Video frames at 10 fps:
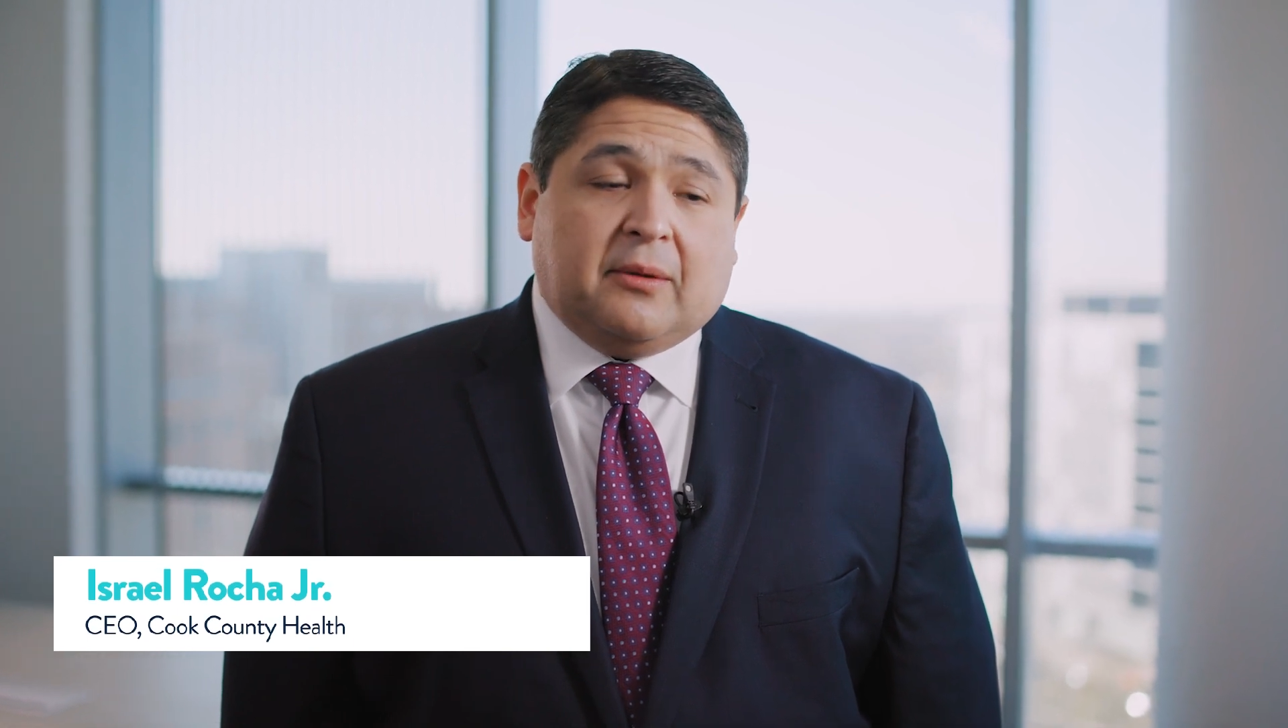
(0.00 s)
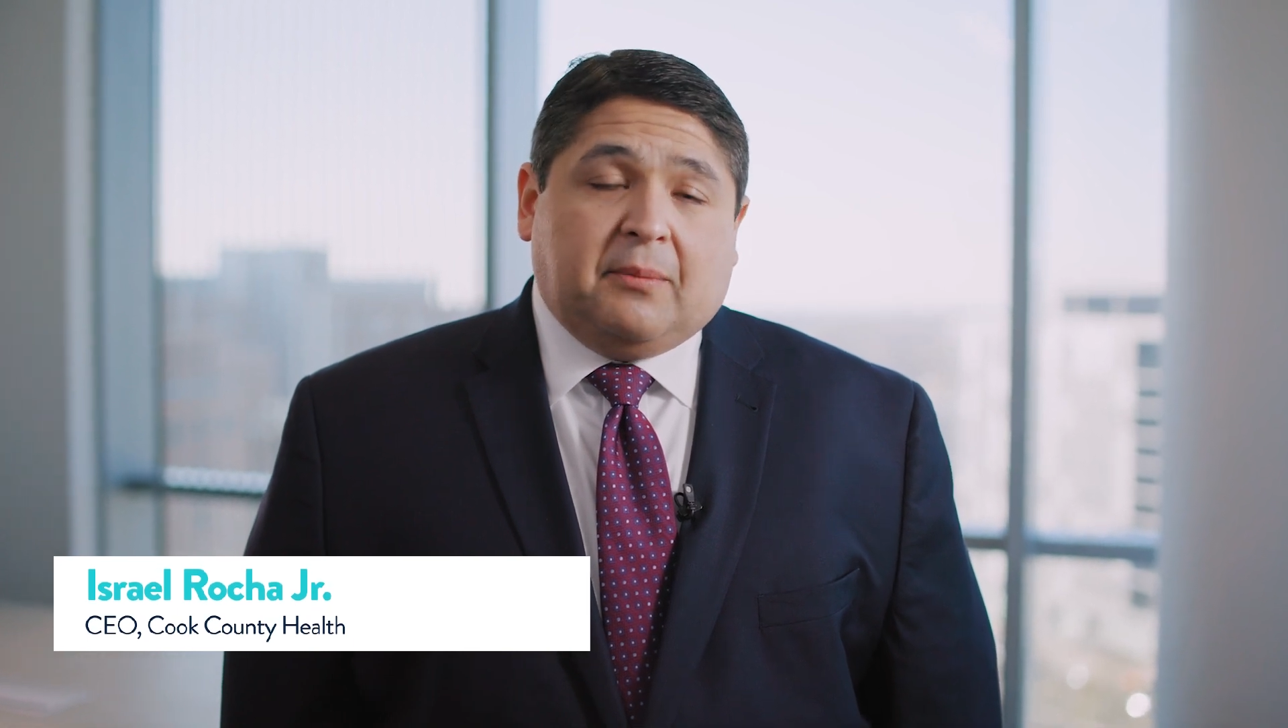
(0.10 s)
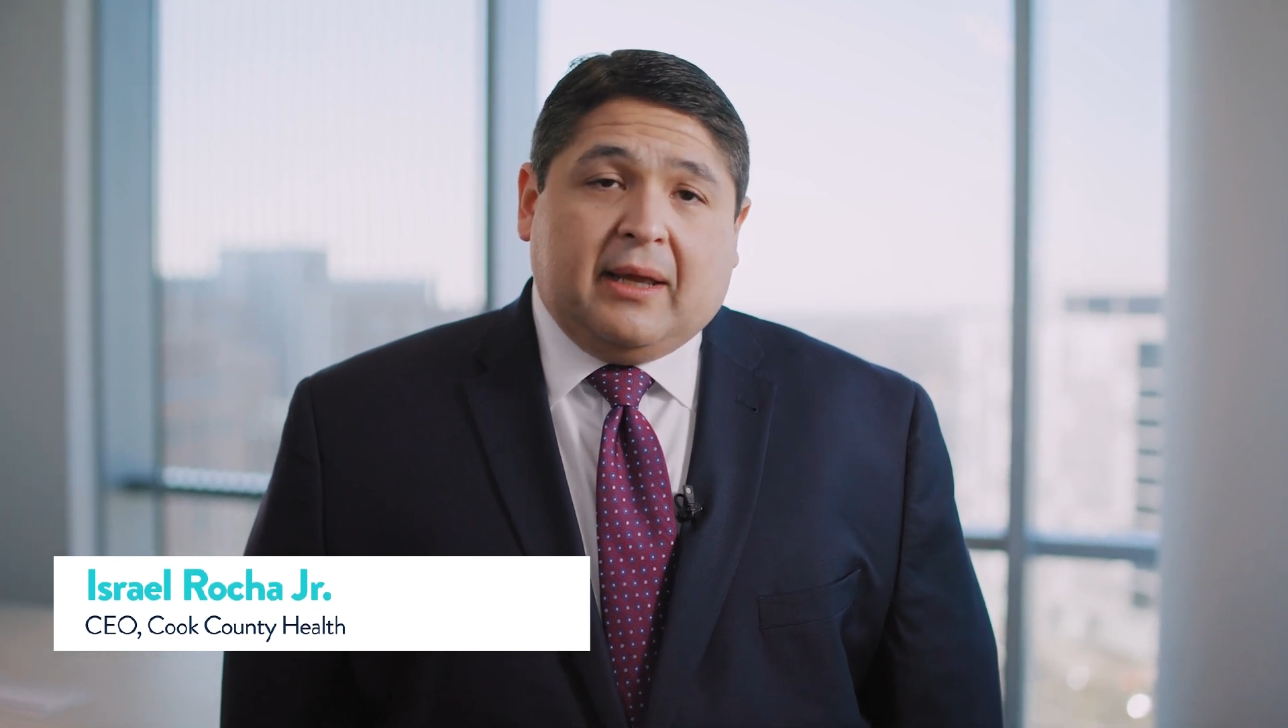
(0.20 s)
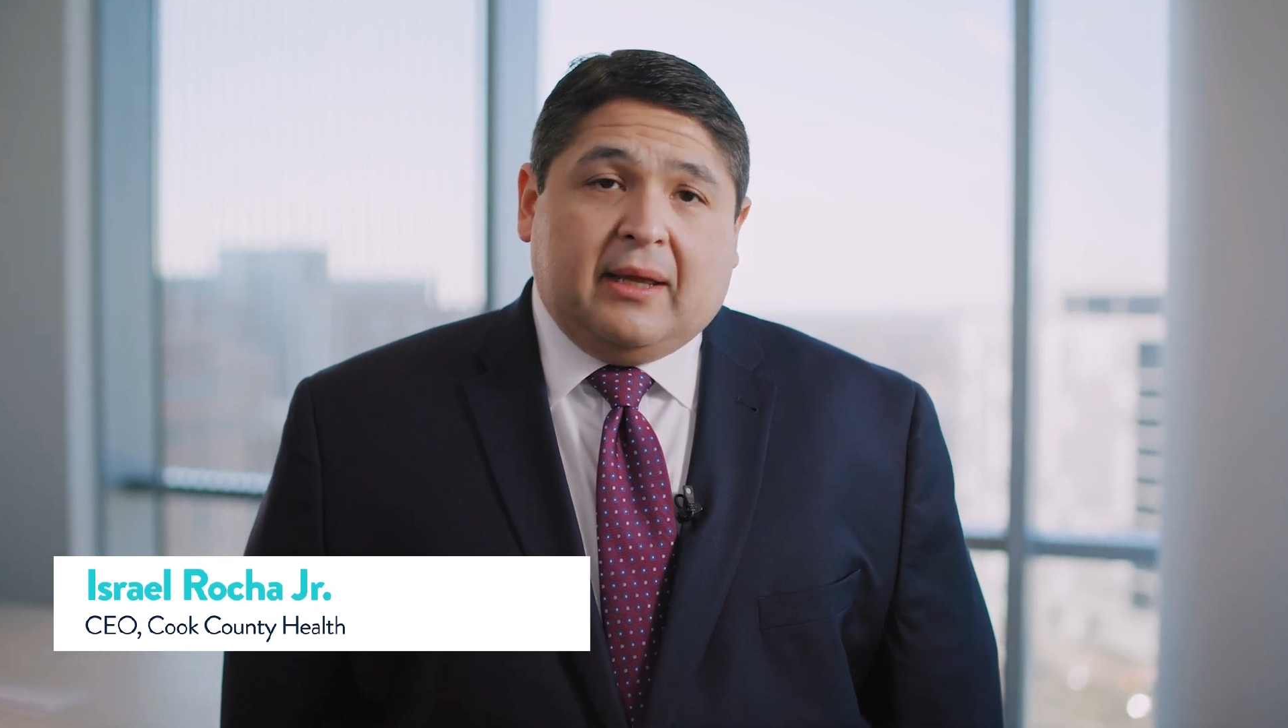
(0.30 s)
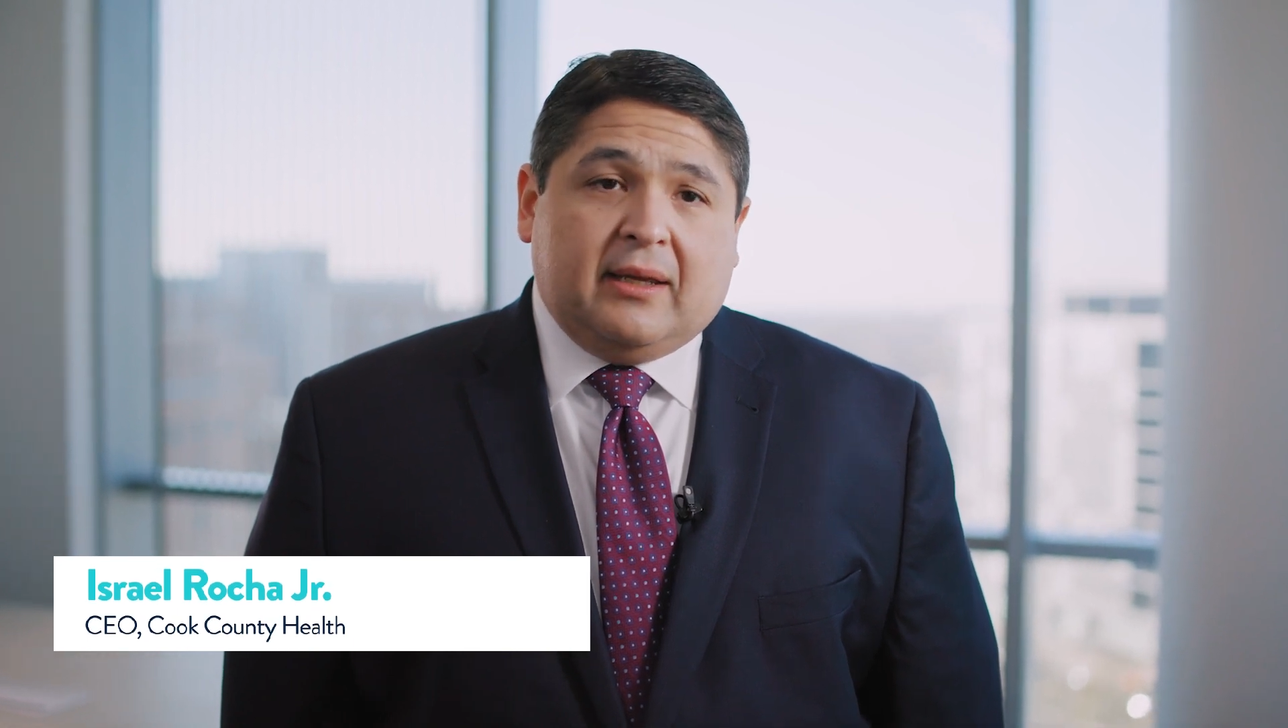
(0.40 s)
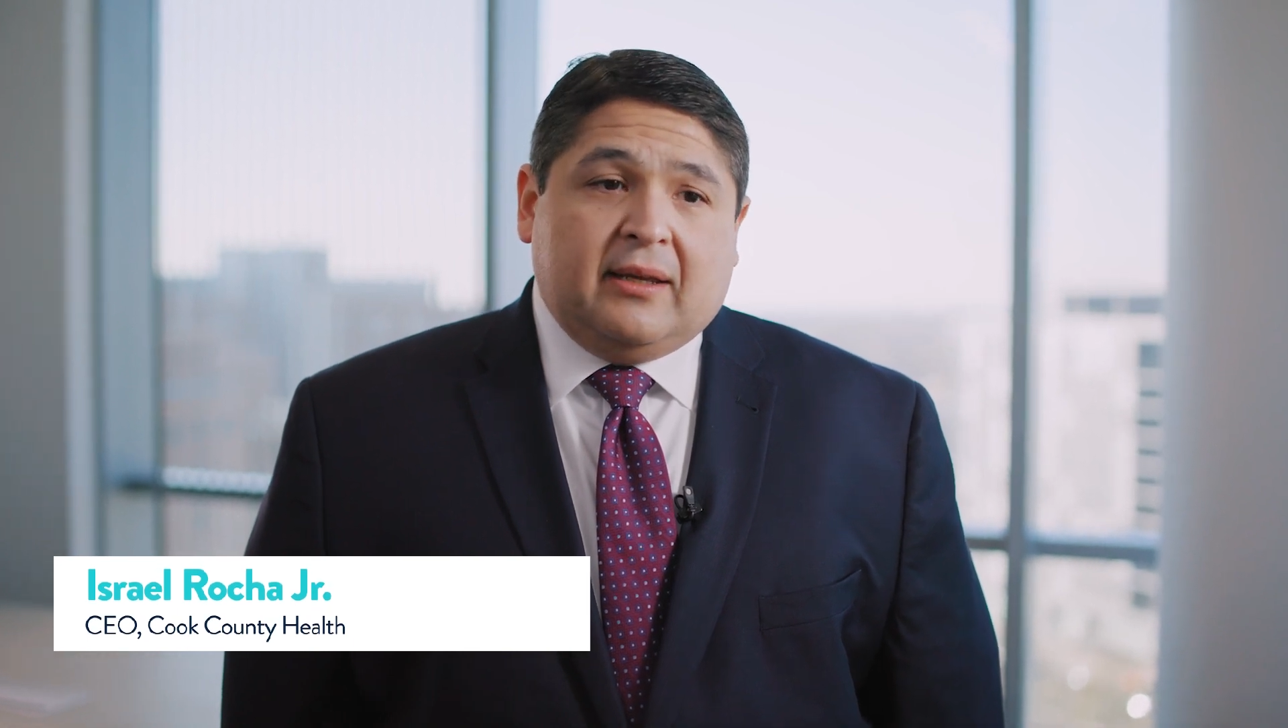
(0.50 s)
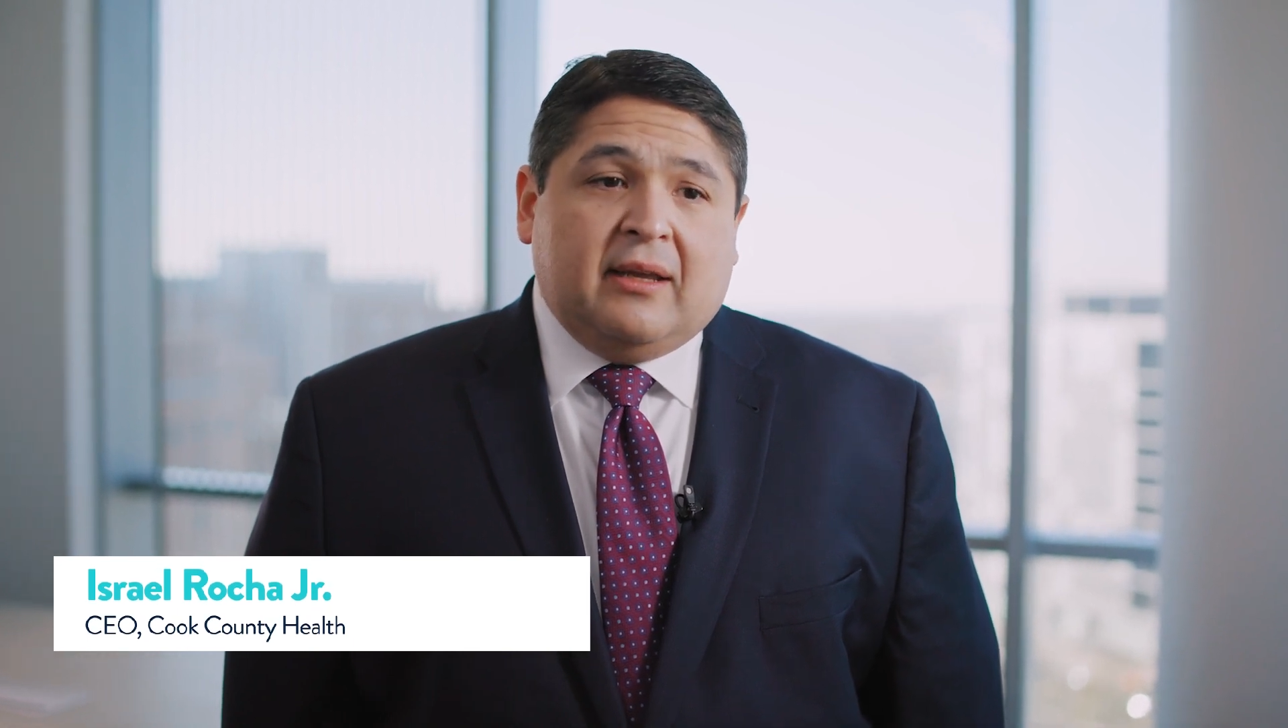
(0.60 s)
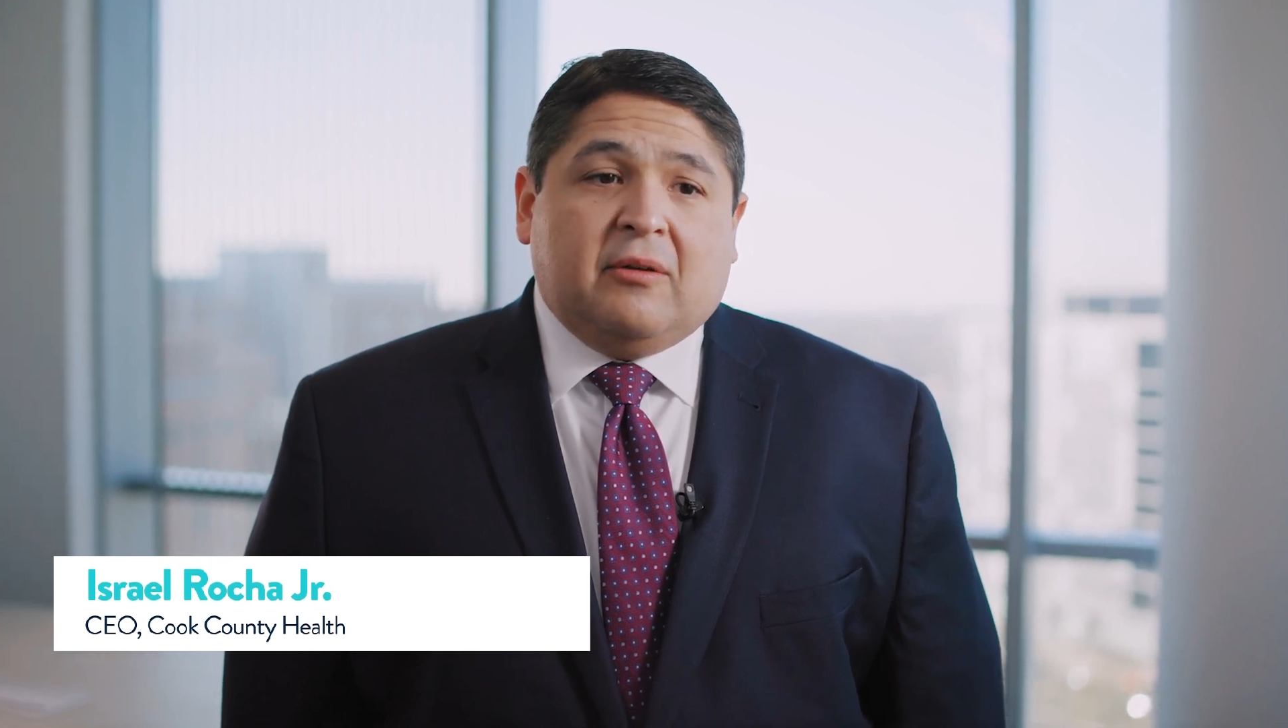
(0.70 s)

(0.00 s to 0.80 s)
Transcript: to pay,